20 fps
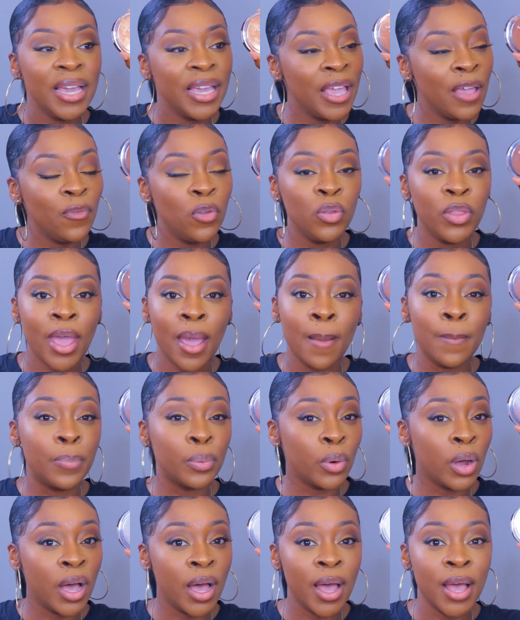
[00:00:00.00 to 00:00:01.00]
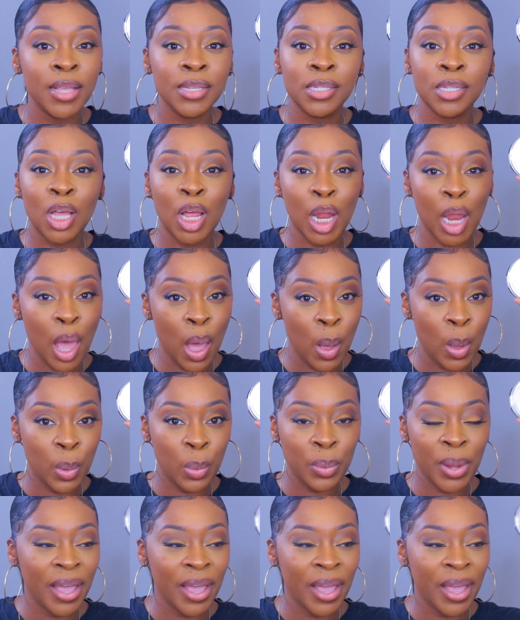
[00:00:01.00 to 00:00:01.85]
Give you that bronze glow.